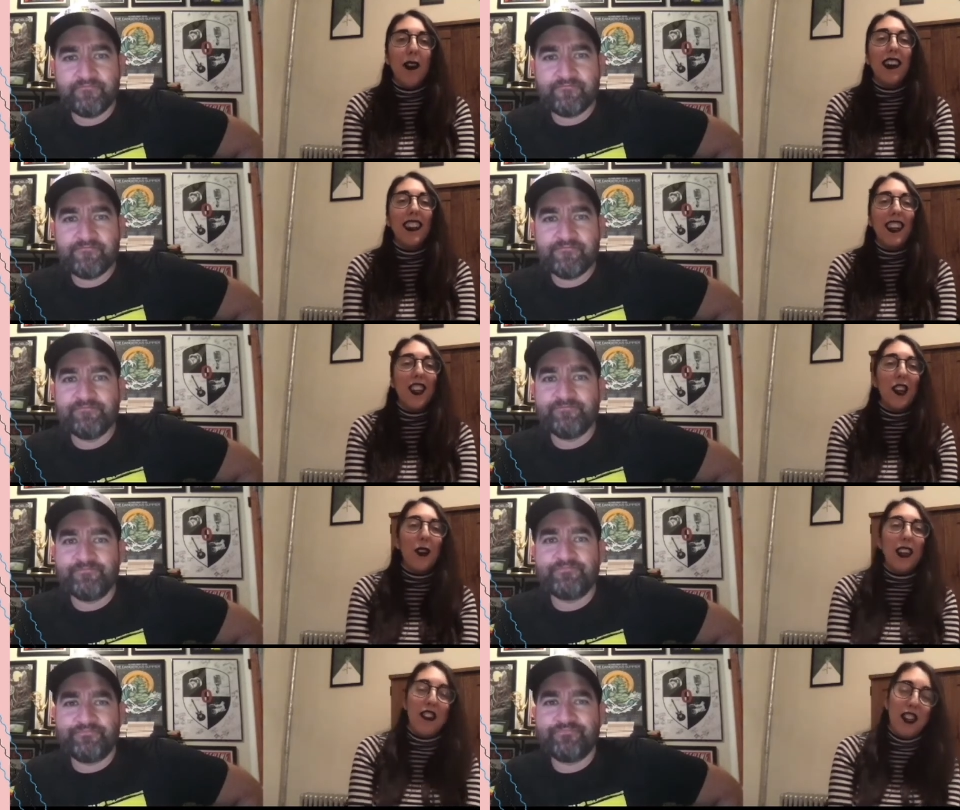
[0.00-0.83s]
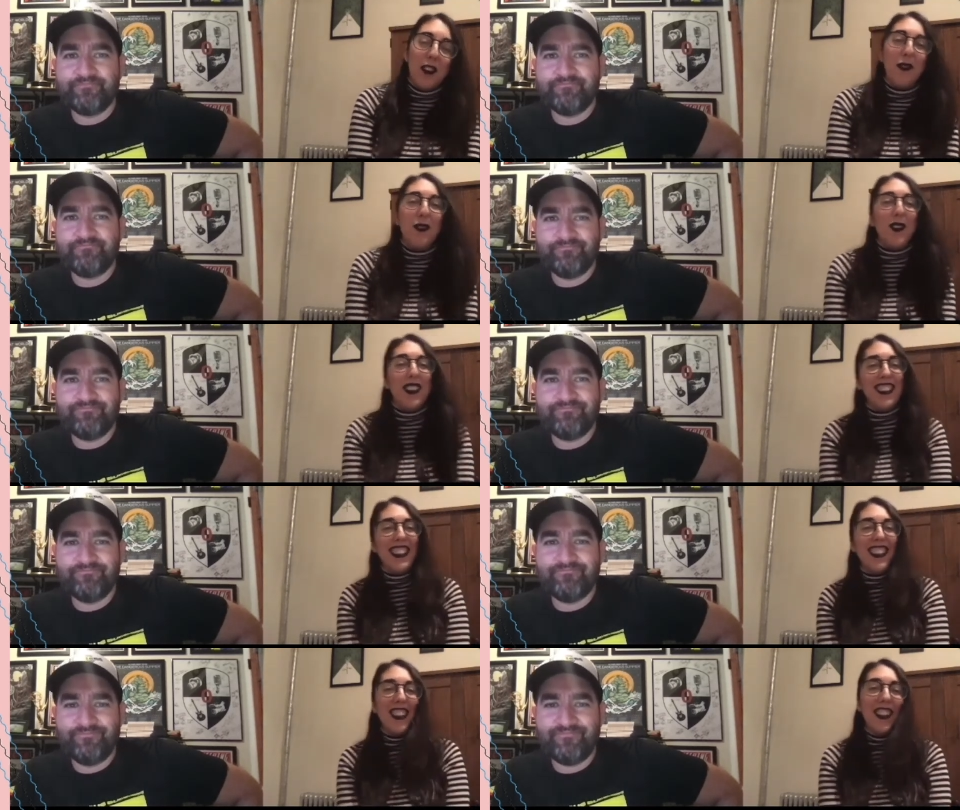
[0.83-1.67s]
Speaker 1: that your relationship was a
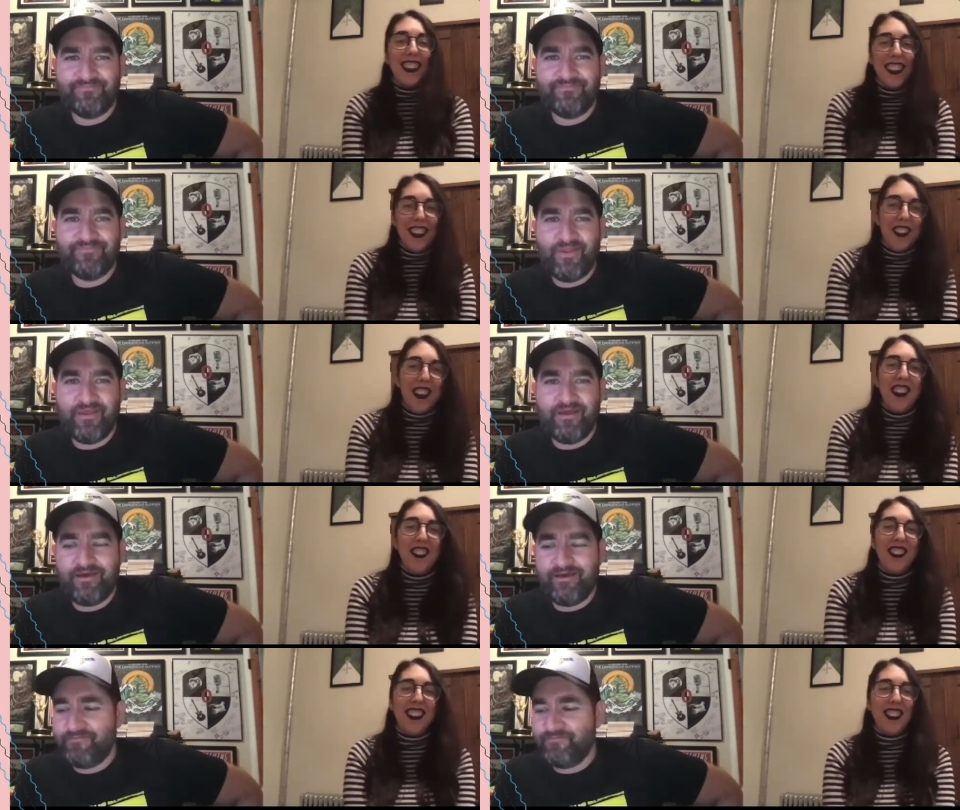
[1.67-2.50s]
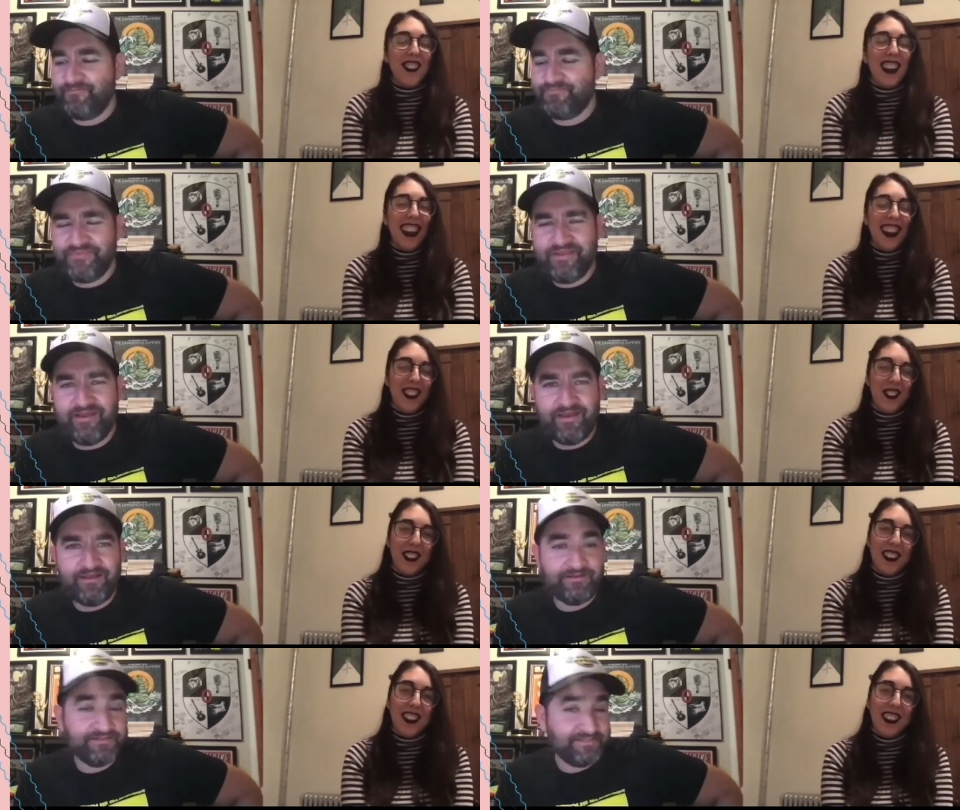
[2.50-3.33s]
little yeah
Speaker 2: yeah it's
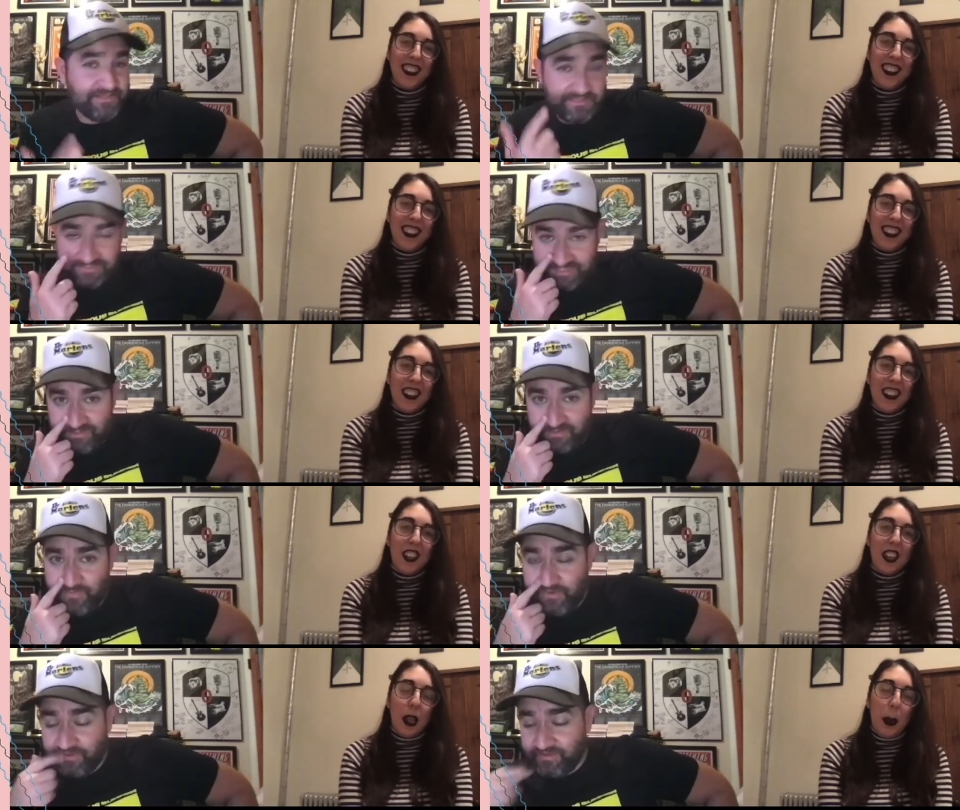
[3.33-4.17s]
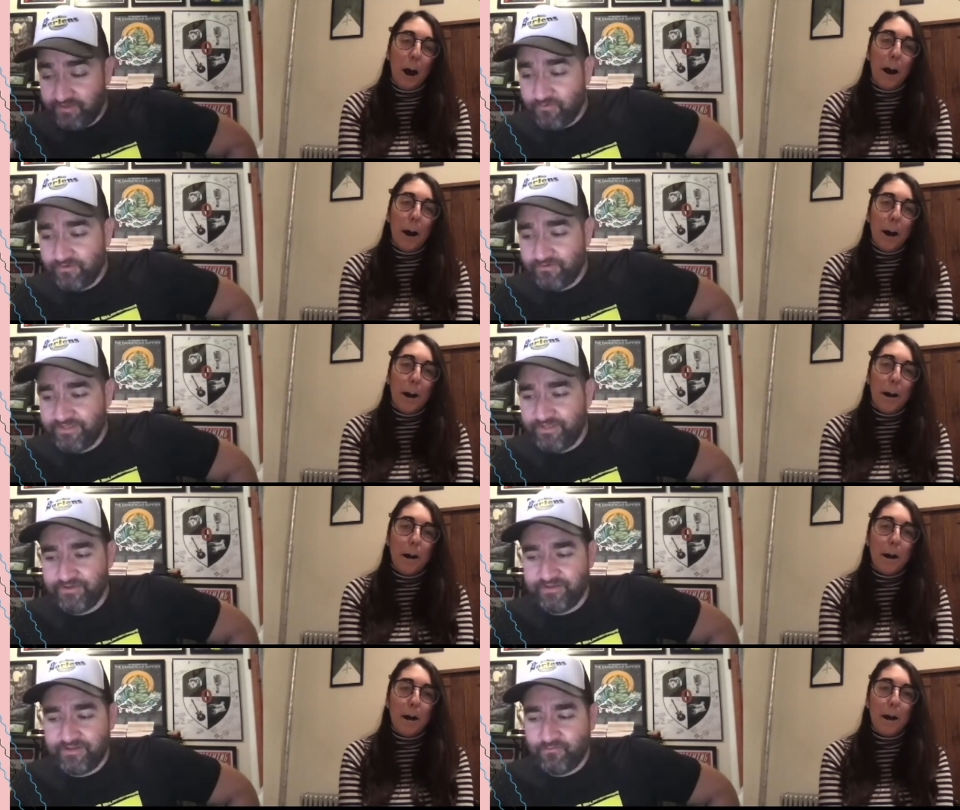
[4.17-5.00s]
like I say in the book like we're only good at
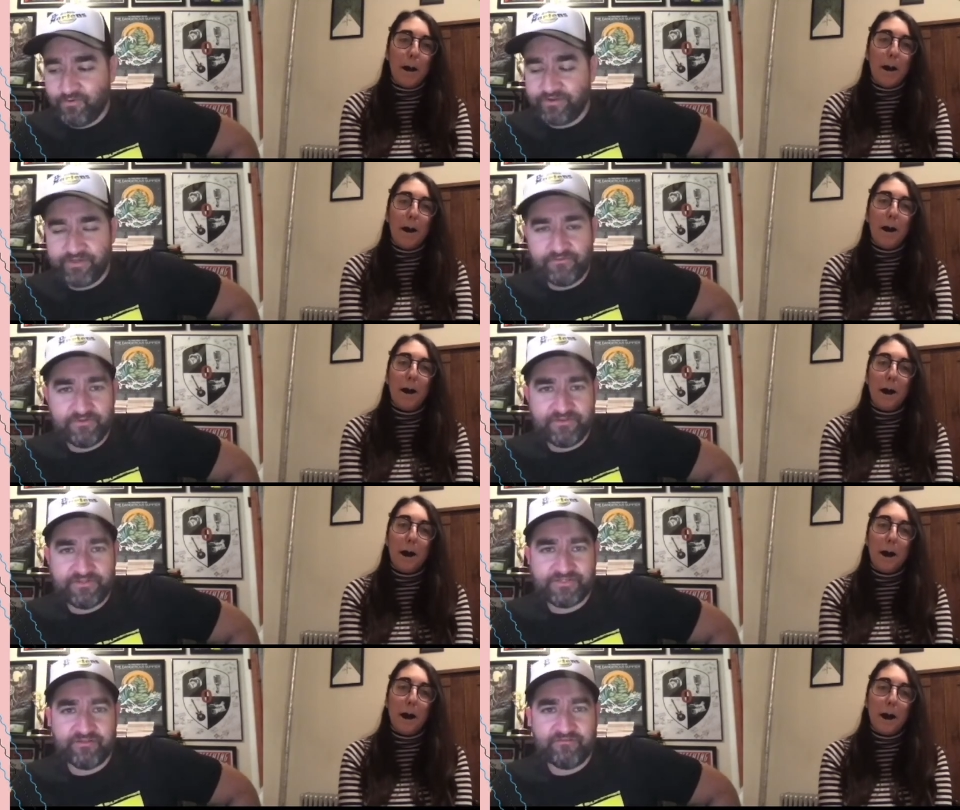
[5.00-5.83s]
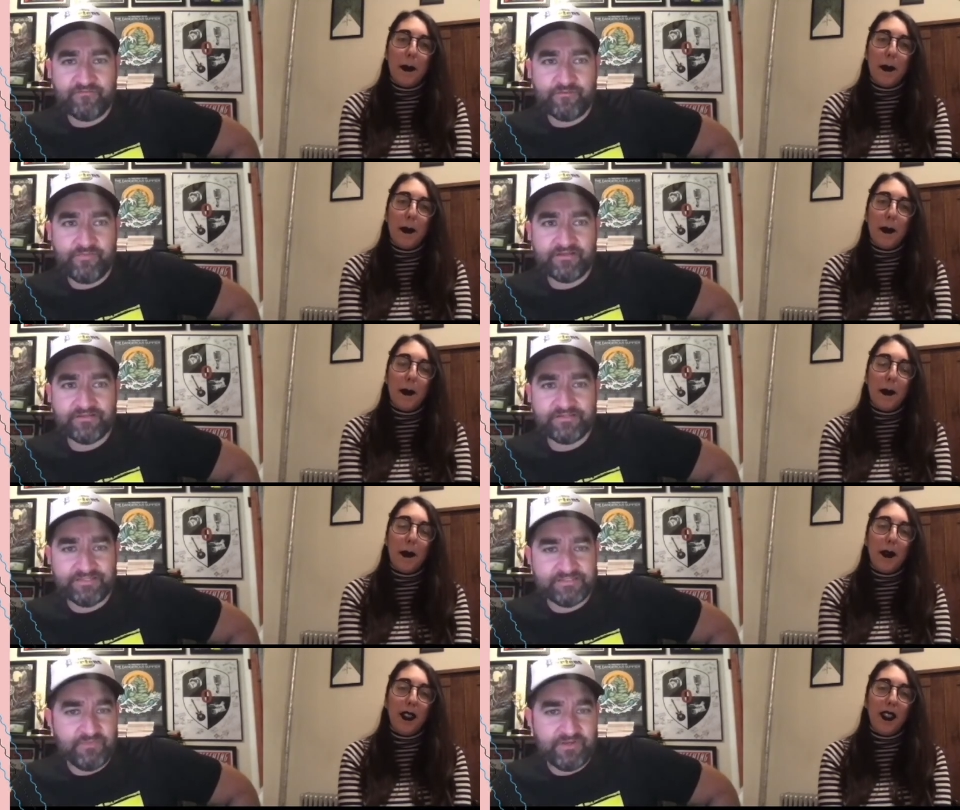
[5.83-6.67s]
working with each other for about six
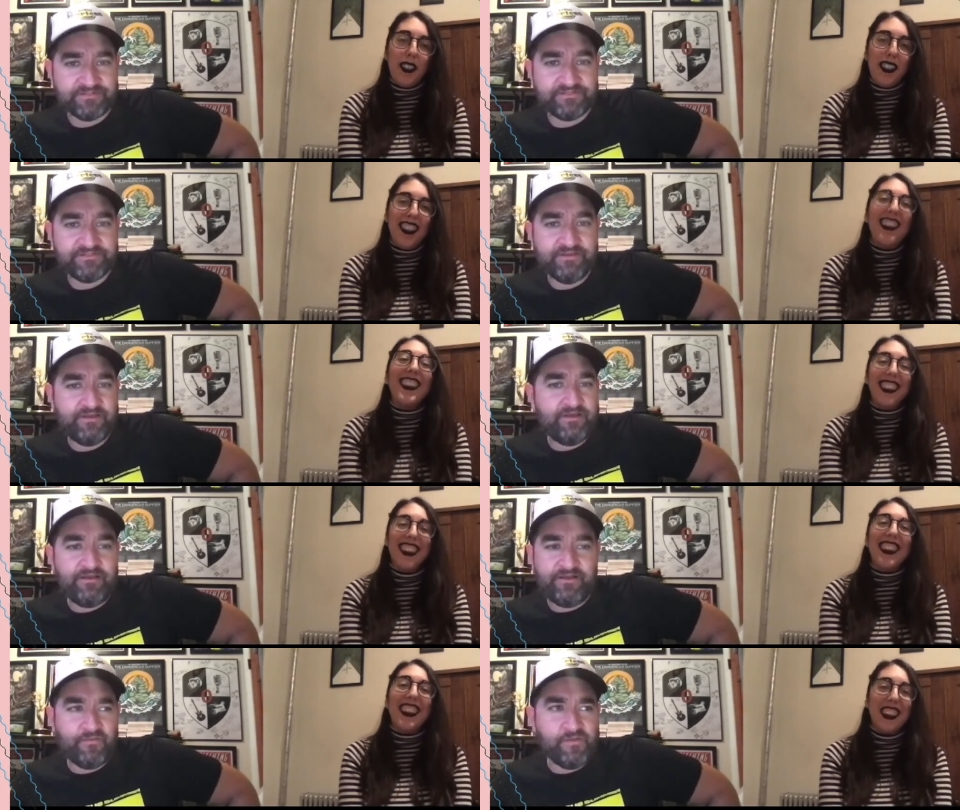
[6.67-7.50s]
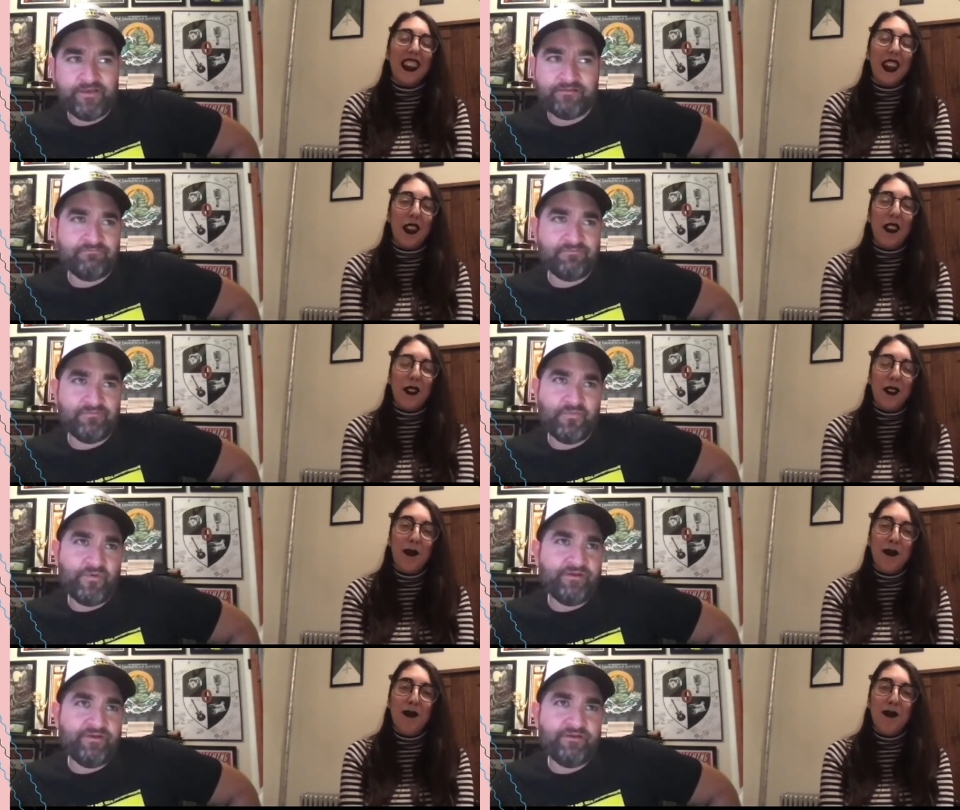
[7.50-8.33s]
months like
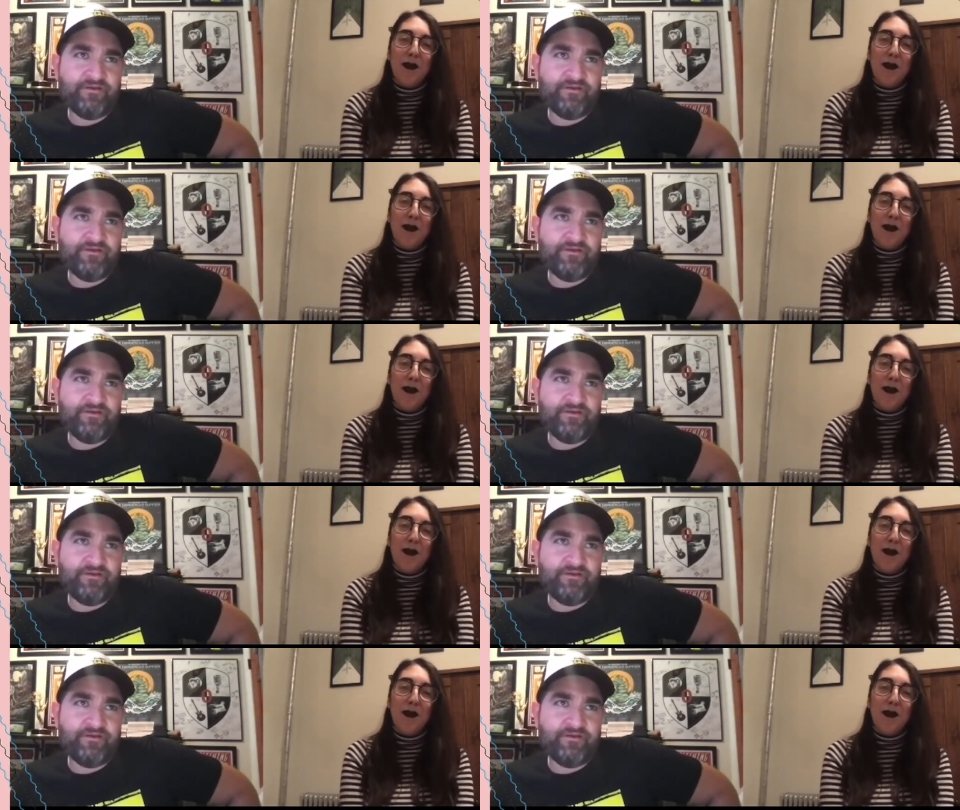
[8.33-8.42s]
we